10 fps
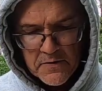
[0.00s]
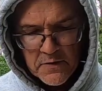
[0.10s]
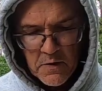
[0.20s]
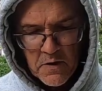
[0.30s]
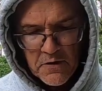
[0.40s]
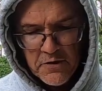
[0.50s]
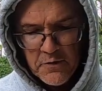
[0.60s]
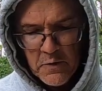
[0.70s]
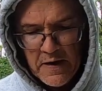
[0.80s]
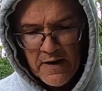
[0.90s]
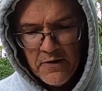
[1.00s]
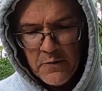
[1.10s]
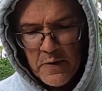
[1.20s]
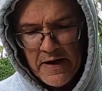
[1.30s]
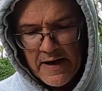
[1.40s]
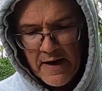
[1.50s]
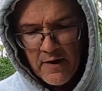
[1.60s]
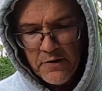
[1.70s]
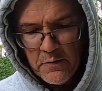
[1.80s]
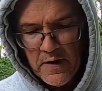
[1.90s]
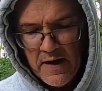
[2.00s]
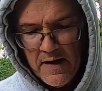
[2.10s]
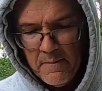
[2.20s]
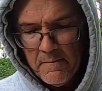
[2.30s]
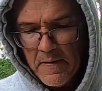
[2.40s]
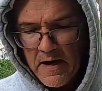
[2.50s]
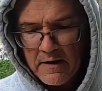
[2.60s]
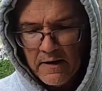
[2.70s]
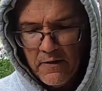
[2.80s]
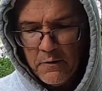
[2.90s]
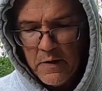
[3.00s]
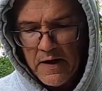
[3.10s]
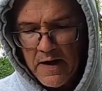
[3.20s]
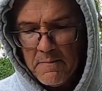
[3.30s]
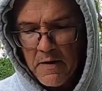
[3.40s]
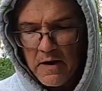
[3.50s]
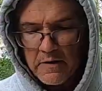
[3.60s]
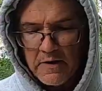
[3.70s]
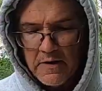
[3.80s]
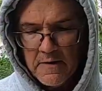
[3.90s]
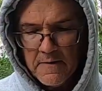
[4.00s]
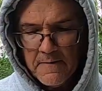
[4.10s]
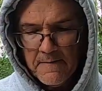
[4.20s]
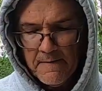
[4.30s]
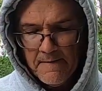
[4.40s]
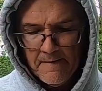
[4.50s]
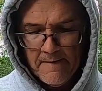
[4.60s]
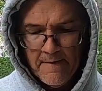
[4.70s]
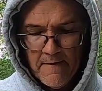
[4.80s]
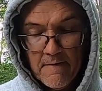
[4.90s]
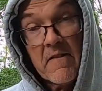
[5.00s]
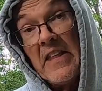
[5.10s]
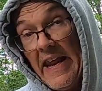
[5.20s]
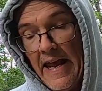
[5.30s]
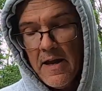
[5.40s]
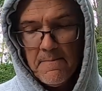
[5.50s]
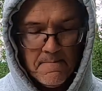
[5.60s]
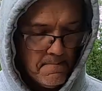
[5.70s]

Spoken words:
So we're 3 and 3 now, 3 marked and 3 unmarked for the day.